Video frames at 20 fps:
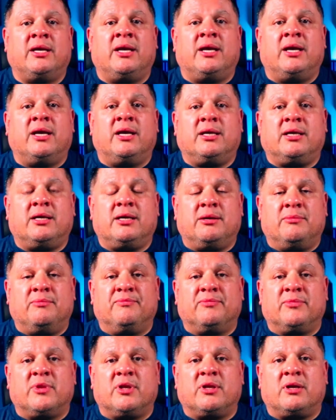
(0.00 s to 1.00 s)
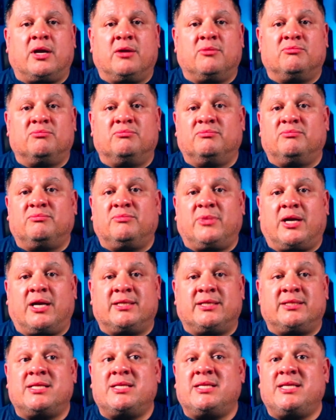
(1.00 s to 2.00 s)
I
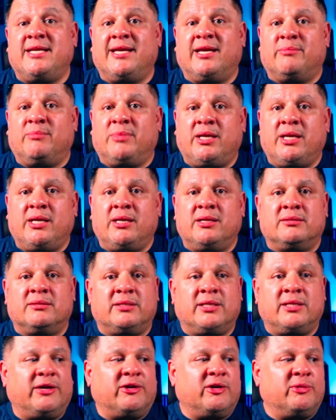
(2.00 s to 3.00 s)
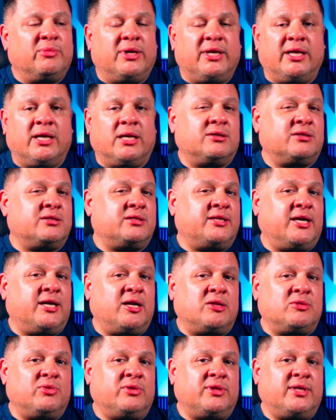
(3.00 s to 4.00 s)
said DME. Not everybody
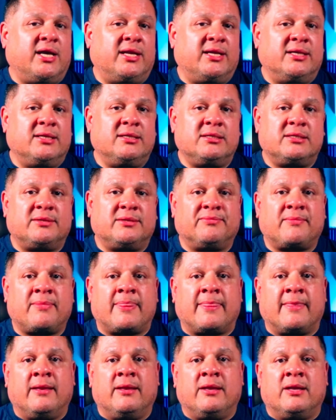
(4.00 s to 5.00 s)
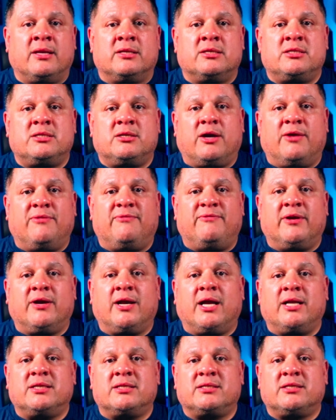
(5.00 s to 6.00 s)
understands what that is. So I
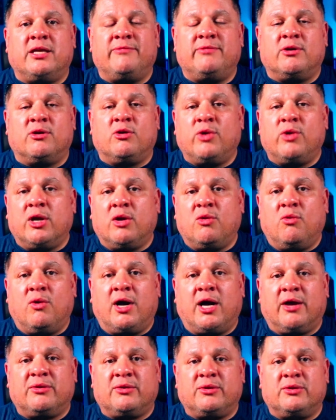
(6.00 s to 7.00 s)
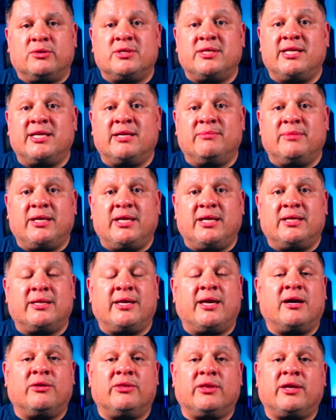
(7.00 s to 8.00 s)
figured I'd just give you a quick walkthrough. DME in the
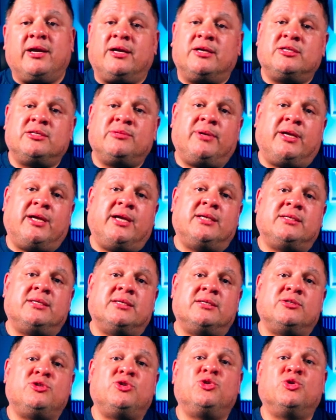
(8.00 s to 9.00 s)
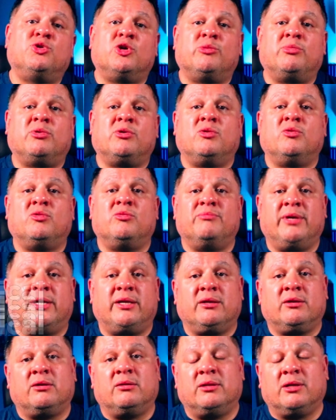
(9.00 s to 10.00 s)
healthcare space is durable
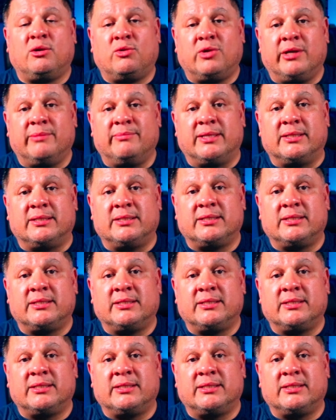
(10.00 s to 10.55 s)
medical equipment.